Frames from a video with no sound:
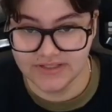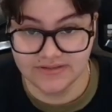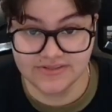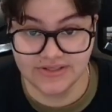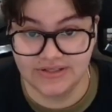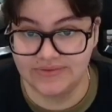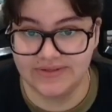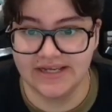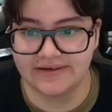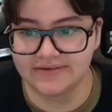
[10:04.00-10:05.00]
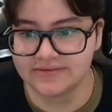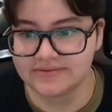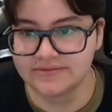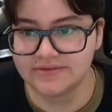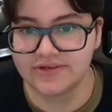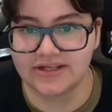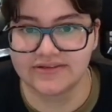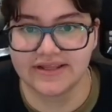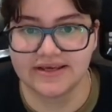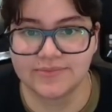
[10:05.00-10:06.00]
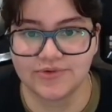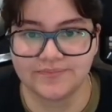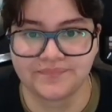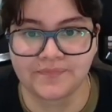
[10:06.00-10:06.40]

So yeah, you kill that. Boom.